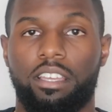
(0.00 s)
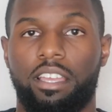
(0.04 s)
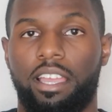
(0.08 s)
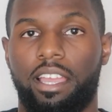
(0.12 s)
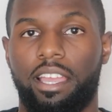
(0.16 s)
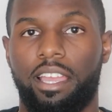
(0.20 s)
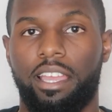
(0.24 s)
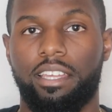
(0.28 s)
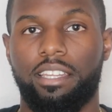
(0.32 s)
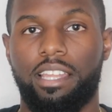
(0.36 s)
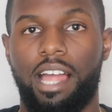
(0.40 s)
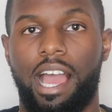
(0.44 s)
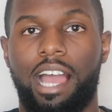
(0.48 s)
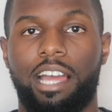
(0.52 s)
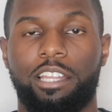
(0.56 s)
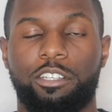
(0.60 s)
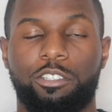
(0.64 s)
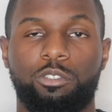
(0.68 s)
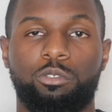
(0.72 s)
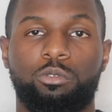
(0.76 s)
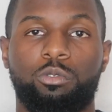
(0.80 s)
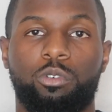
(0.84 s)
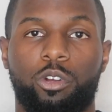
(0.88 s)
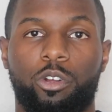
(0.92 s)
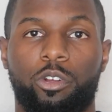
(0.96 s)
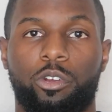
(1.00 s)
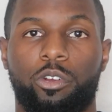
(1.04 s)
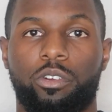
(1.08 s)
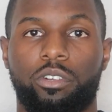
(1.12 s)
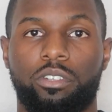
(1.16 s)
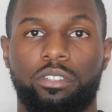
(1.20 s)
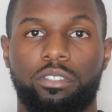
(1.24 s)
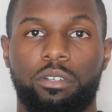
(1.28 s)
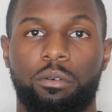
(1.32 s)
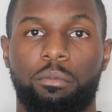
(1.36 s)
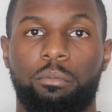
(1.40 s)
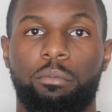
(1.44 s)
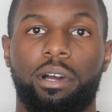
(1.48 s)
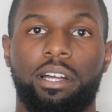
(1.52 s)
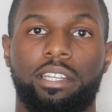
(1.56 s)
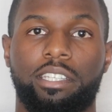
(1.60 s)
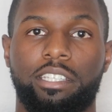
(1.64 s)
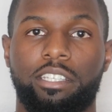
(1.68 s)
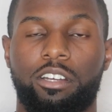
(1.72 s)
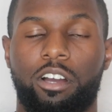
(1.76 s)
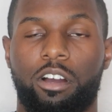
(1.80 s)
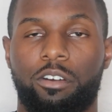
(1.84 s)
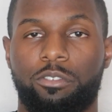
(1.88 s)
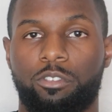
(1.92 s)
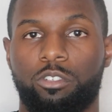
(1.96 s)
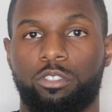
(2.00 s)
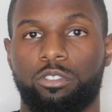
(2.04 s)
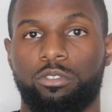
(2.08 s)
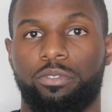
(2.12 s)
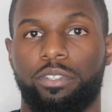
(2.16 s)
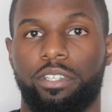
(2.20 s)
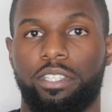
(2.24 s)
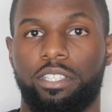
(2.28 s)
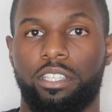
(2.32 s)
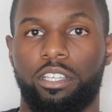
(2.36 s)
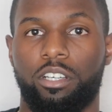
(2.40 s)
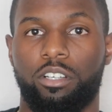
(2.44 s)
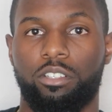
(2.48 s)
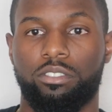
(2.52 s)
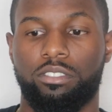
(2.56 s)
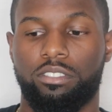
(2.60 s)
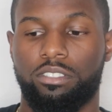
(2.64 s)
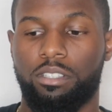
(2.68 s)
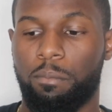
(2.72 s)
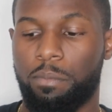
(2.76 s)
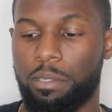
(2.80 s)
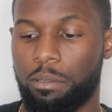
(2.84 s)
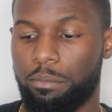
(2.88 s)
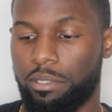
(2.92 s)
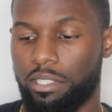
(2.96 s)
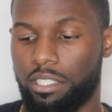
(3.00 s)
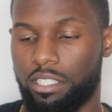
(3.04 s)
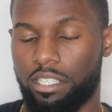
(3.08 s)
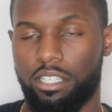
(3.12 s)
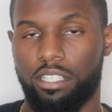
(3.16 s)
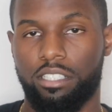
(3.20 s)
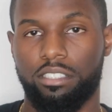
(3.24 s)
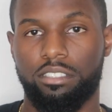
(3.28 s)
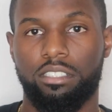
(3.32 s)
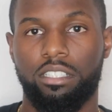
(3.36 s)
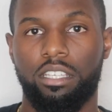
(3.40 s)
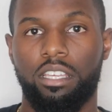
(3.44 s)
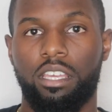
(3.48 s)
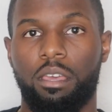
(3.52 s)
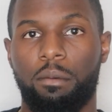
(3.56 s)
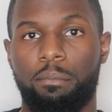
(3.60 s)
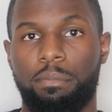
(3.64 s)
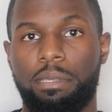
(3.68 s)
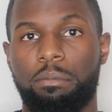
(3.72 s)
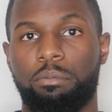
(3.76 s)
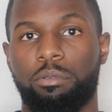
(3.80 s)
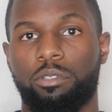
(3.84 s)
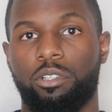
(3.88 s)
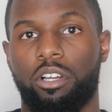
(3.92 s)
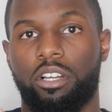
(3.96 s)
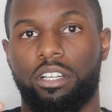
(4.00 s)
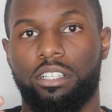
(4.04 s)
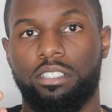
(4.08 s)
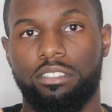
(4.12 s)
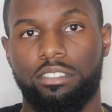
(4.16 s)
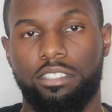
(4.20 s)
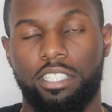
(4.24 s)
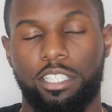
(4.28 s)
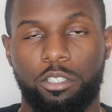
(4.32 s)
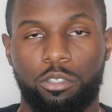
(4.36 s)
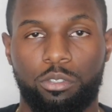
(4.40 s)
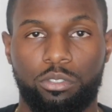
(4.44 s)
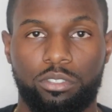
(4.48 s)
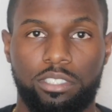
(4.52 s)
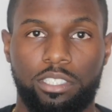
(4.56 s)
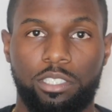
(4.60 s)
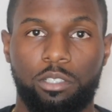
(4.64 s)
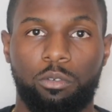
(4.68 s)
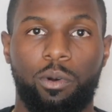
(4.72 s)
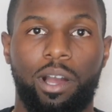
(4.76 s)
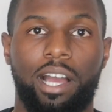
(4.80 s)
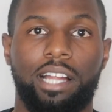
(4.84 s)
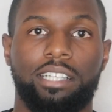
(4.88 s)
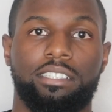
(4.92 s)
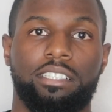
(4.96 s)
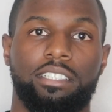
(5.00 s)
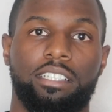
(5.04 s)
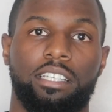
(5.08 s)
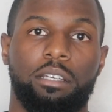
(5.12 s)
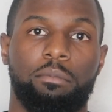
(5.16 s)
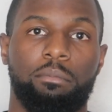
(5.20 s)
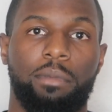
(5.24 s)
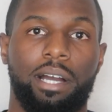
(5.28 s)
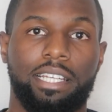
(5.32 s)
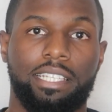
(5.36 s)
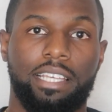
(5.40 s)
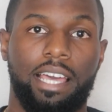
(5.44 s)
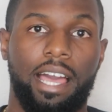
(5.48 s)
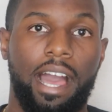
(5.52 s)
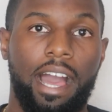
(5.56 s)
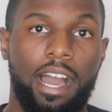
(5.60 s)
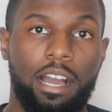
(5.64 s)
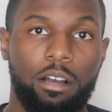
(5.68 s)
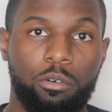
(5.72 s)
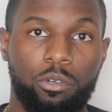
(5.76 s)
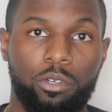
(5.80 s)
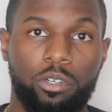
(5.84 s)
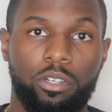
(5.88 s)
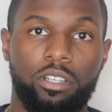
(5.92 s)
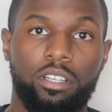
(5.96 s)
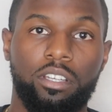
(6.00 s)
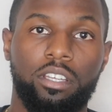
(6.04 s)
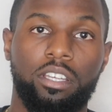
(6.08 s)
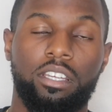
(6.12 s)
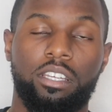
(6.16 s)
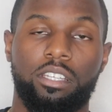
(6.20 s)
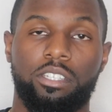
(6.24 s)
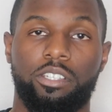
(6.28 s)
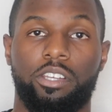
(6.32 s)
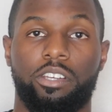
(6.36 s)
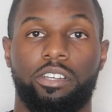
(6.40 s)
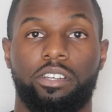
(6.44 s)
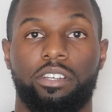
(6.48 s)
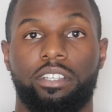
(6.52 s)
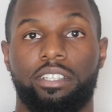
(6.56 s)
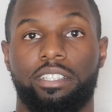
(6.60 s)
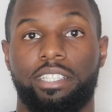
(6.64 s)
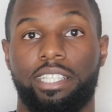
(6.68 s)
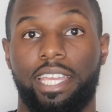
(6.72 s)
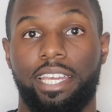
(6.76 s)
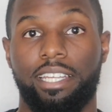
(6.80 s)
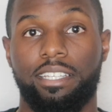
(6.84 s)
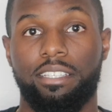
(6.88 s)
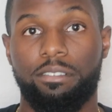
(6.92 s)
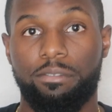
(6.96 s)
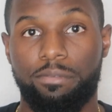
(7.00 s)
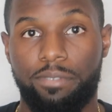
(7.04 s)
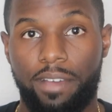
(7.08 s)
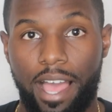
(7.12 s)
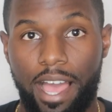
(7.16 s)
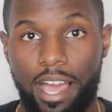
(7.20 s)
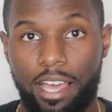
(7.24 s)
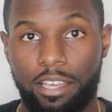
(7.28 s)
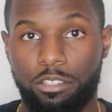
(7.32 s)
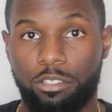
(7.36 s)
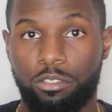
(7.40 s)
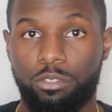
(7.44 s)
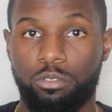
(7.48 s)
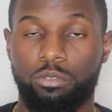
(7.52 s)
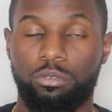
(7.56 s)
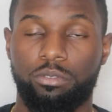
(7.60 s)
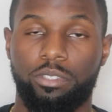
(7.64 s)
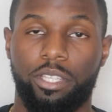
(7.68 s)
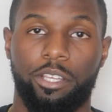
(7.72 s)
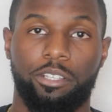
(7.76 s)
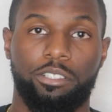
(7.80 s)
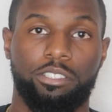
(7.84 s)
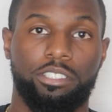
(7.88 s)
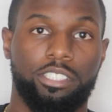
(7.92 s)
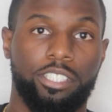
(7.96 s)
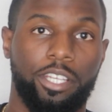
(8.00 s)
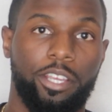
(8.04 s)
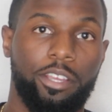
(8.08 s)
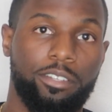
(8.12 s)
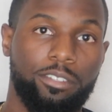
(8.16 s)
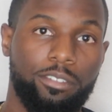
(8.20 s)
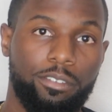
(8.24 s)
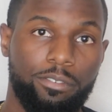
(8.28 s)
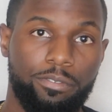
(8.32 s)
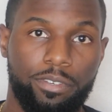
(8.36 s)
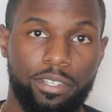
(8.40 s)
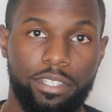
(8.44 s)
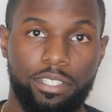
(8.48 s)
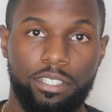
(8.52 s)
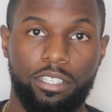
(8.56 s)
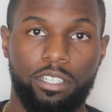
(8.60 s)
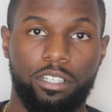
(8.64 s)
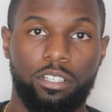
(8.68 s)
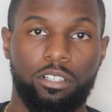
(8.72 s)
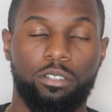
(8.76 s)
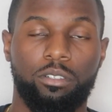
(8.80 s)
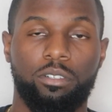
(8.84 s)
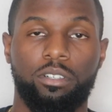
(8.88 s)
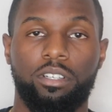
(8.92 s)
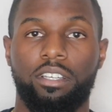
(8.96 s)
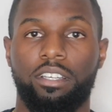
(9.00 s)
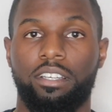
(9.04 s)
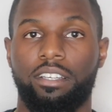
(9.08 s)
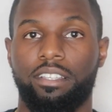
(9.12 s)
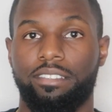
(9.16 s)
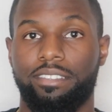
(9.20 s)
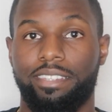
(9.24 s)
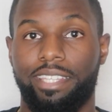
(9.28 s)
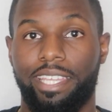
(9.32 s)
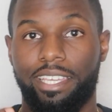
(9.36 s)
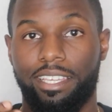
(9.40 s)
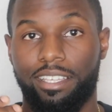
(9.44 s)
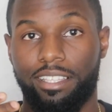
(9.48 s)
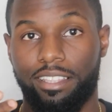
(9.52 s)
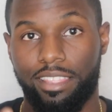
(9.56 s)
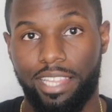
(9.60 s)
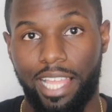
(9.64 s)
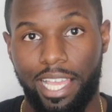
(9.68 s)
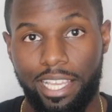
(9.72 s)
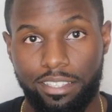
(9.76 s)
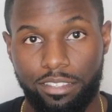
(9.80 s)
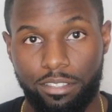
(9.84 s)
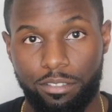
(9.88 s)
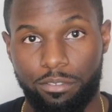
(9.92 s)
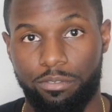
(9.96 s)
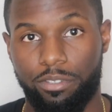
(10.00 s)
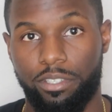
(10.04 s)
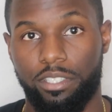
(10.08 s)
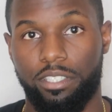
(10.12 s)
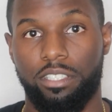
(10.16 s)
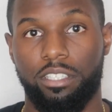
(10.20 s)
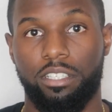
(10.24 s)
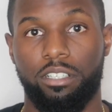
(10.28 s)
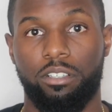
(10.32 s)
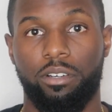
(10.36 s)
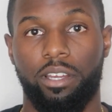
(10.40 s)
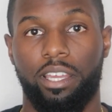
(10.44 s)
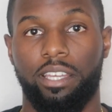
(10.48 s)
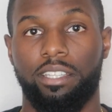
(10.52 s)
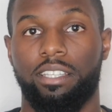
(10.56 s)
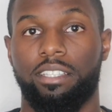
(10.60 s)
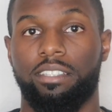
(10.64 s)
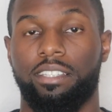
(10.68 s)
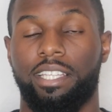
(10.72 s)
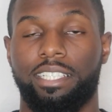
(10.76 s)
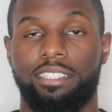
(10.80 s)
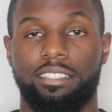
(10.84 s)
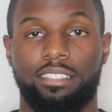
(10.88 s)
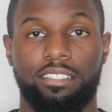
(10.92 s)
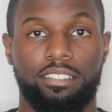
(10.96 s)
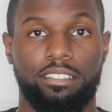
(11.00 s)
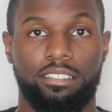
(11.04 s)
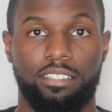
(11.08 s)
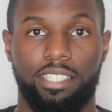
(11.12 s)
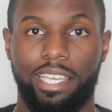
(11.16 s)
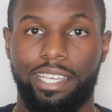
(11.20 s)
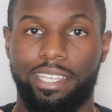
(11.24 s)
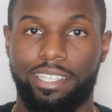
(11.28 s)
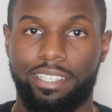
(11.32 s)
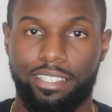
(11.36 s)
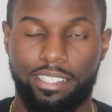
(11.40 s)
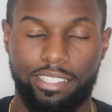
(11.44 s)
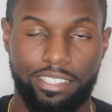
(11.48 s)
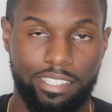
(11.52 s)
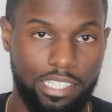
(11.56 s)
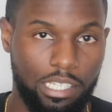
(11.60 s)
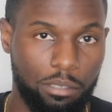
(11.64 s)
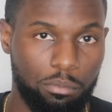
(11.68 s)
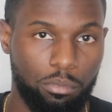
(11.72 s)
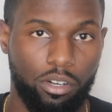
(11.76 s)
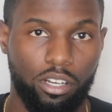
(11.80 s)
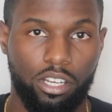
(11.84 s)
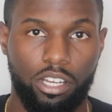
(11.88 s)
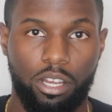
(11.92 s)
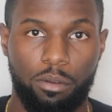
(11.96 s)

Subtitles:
And I do earn money off those videos simply because people are continuously watching you by the hour. They're getting value, they're sharing the video, they like the video, and they keep on